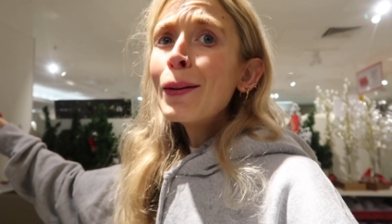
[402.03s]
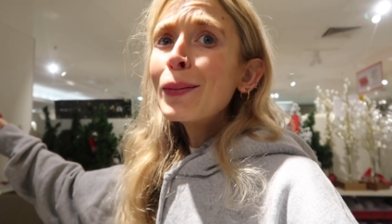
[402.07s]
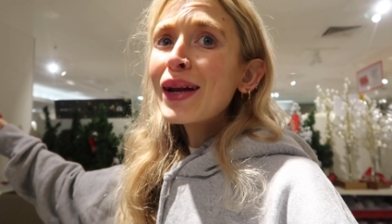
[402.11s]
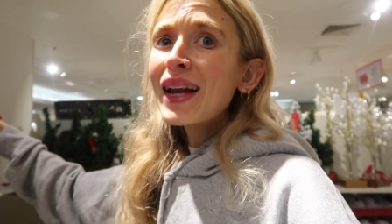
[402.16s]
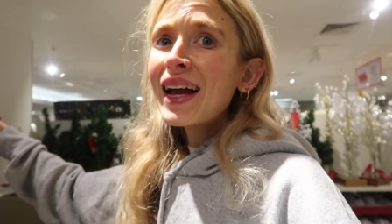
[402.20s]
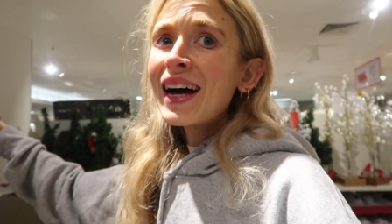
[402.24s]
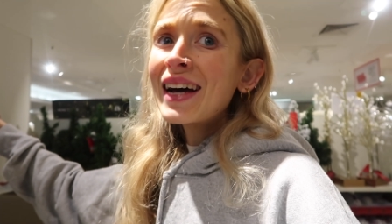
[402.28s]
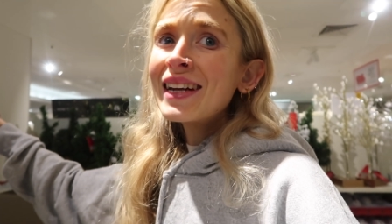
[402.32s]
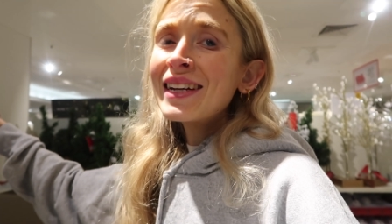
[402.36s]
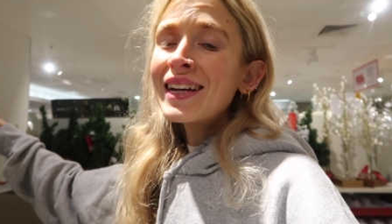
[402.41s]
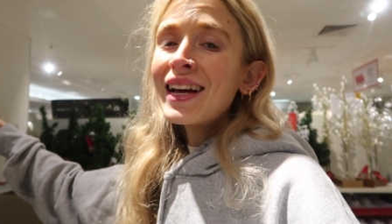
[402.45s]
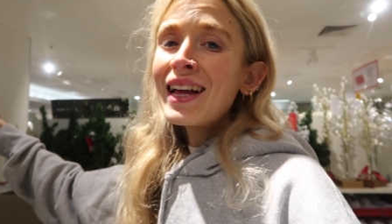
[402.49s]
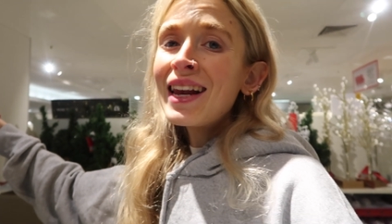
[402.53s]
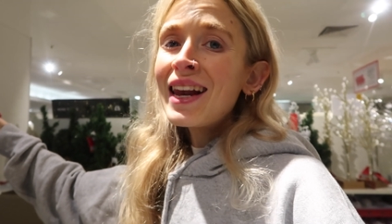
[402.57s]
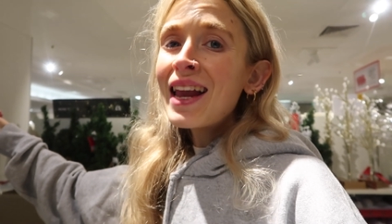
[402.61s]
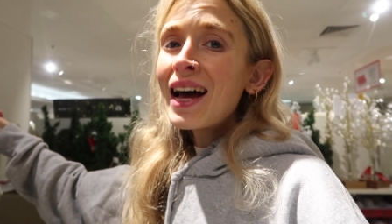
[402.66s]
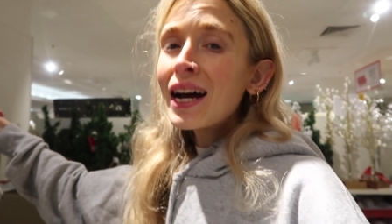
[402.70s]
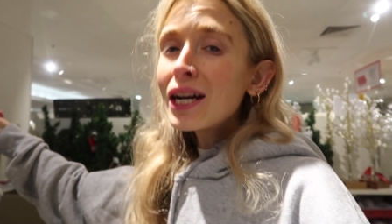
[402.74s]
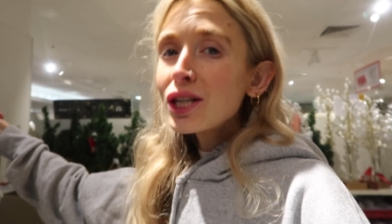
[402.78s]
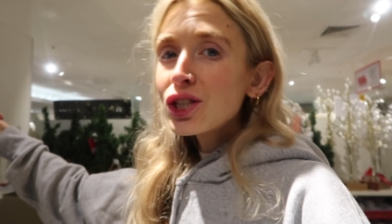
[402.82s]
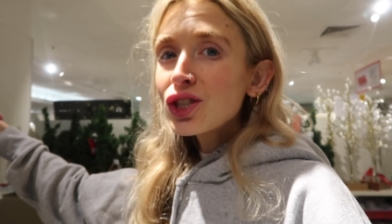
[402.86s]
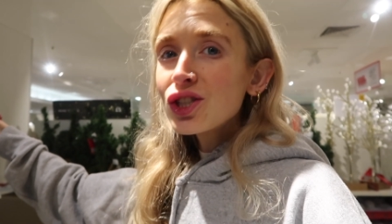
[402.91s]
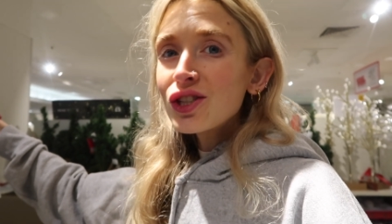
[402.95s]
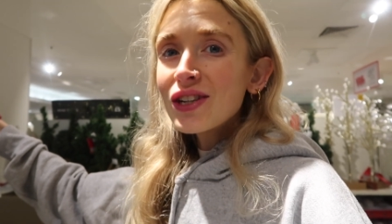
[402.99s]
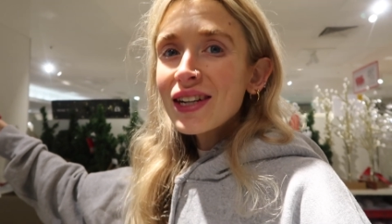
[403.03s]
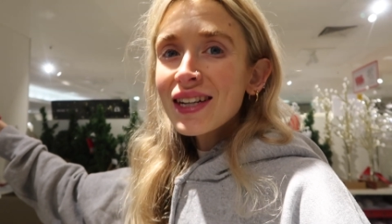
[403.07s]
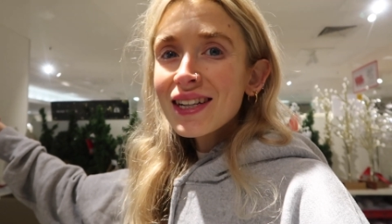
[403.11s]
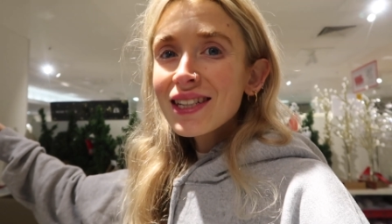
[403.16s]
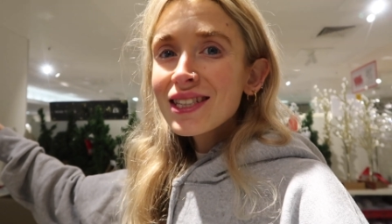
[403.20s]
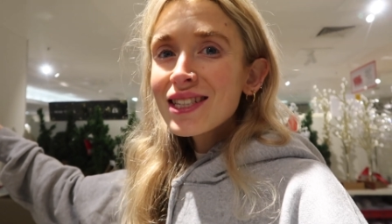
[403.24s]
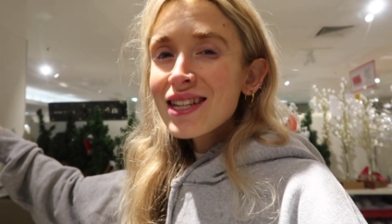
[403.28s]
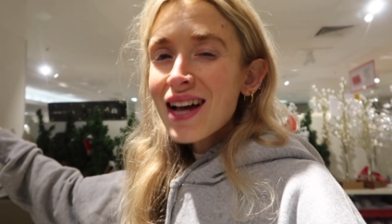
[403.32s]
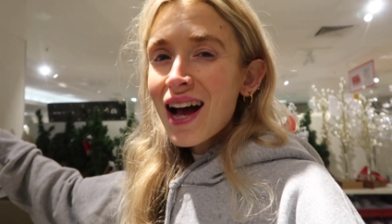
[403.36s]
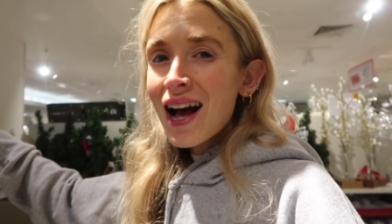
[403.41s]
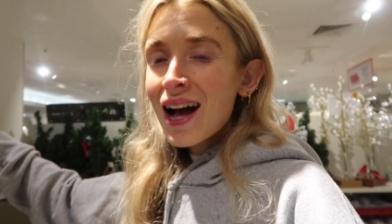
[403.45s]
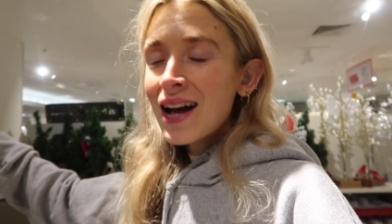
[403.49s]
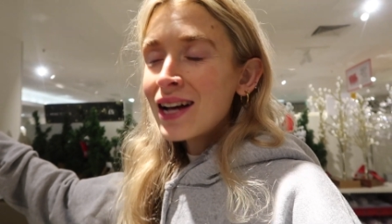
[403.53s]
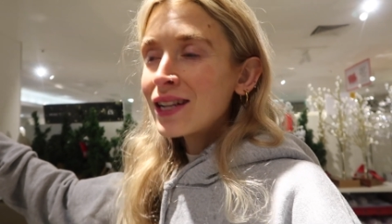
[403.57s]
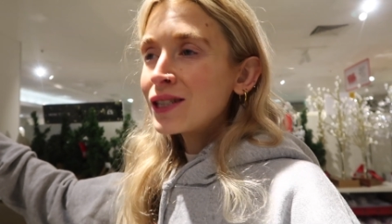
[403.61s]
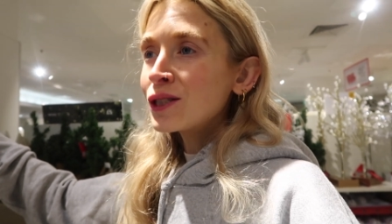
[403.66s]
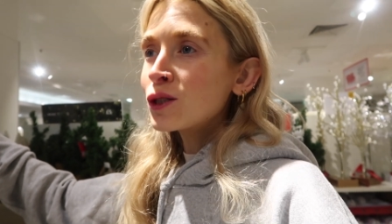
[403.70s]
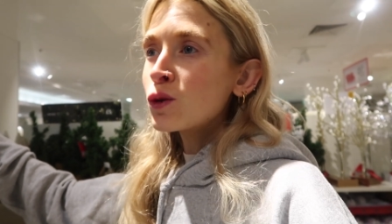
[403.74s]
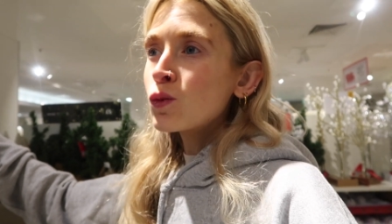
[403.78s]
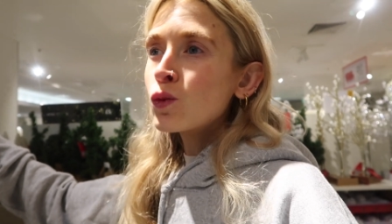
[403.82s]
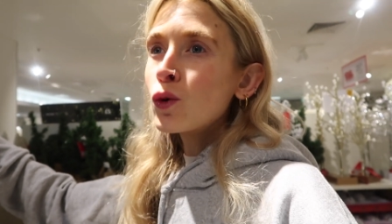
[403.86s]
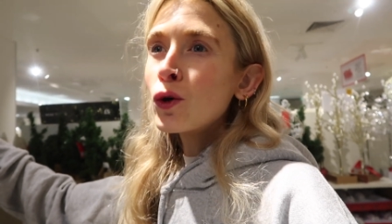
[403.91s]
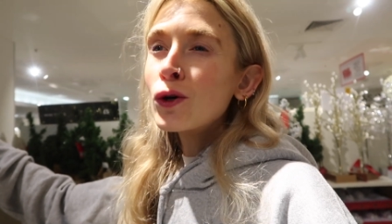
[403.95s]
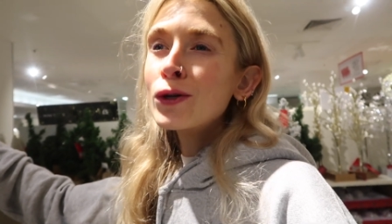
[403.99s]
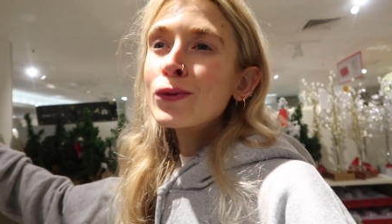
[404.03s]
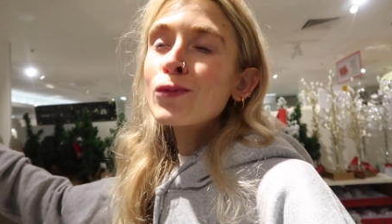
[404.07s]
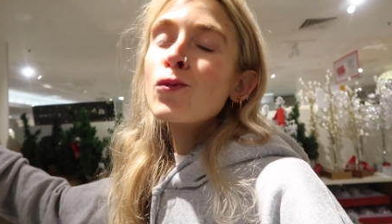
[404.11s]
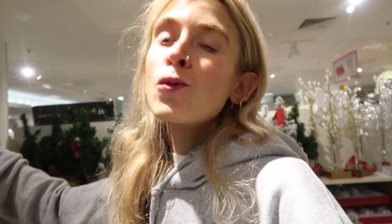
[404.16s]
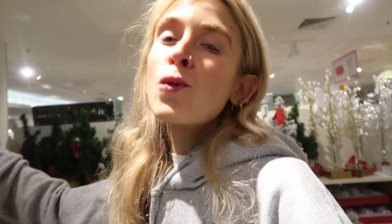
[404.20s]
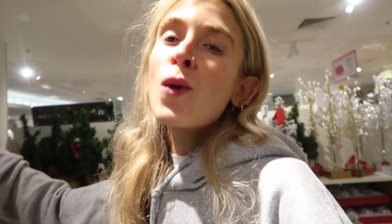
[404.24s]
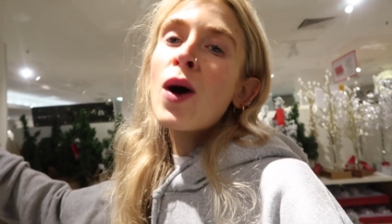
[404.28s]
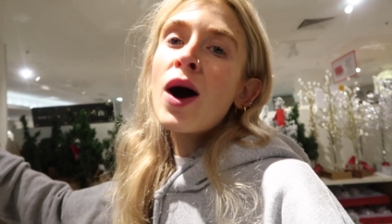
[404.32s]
plan electrics and what